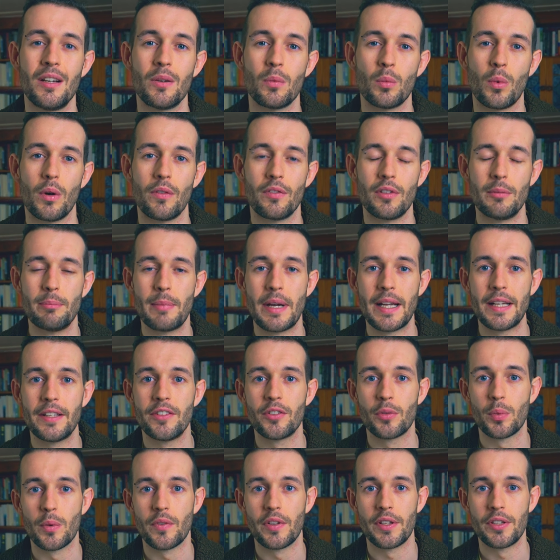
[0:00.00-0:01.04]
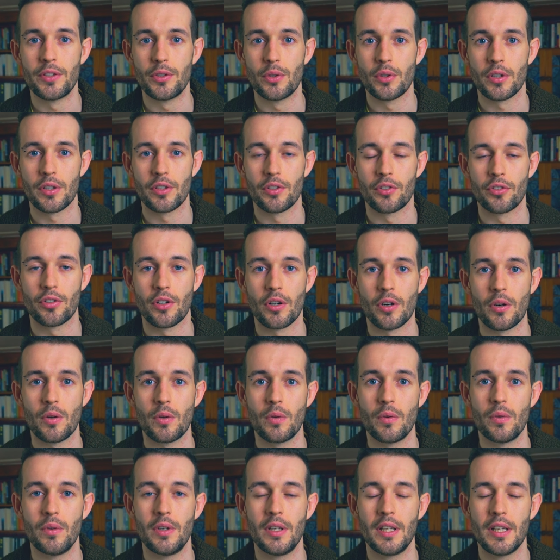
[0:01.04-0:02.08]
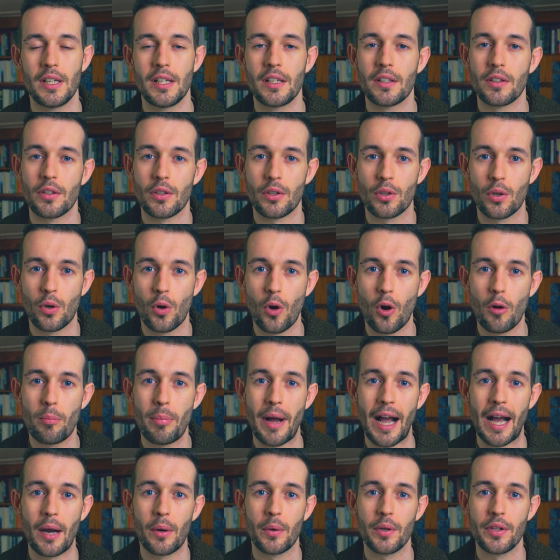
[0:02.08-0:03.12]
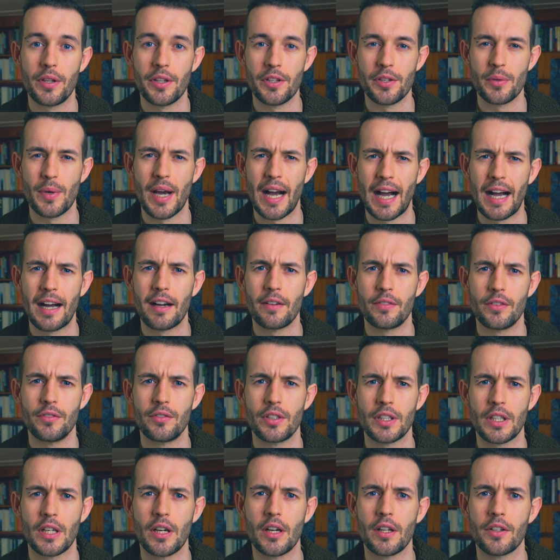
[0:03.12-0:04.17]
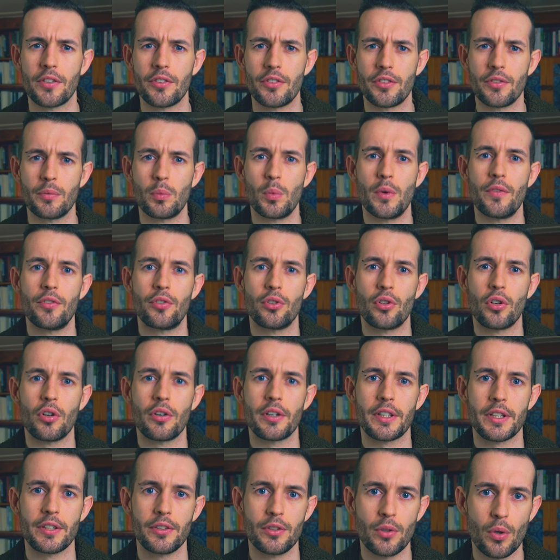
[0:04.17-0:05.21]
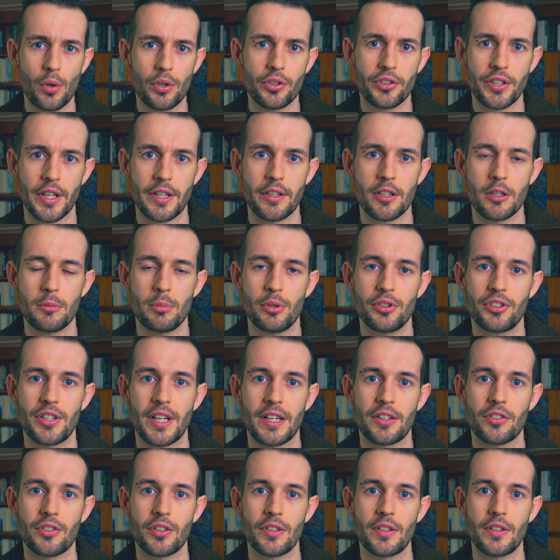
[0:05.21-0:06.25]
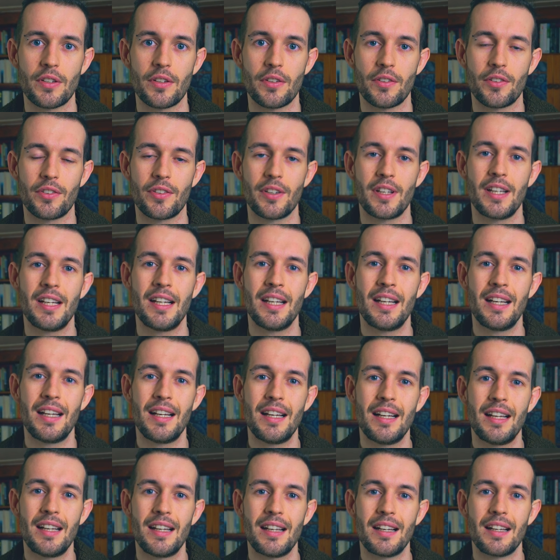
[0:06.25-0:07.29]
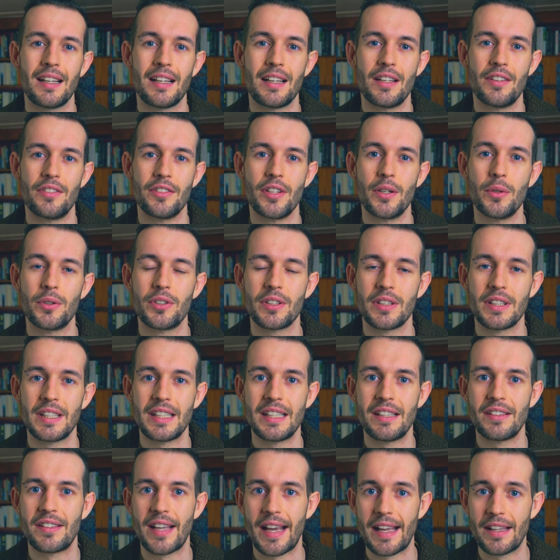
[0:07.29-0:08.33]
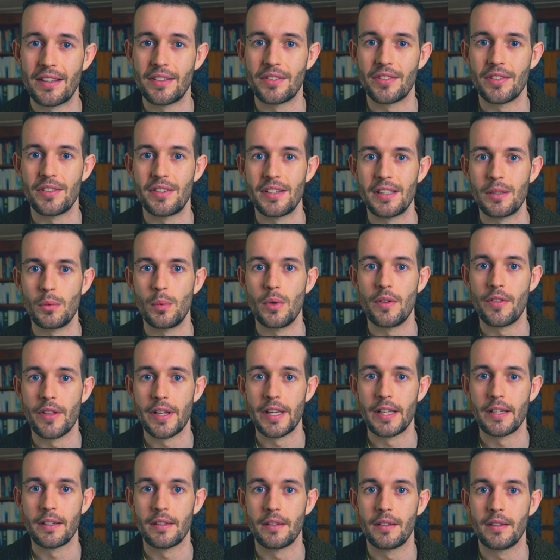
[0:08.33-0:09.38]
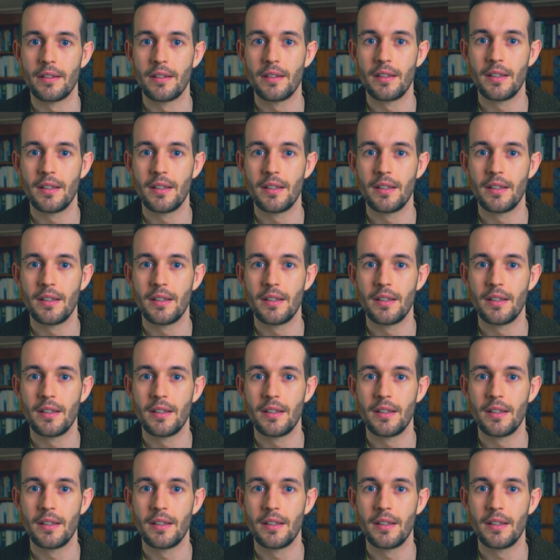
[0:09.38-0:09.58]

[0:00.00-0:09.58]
what remains within your control, the core power that you have in regards to withdrawing your shadow projections, is noting the intensity within.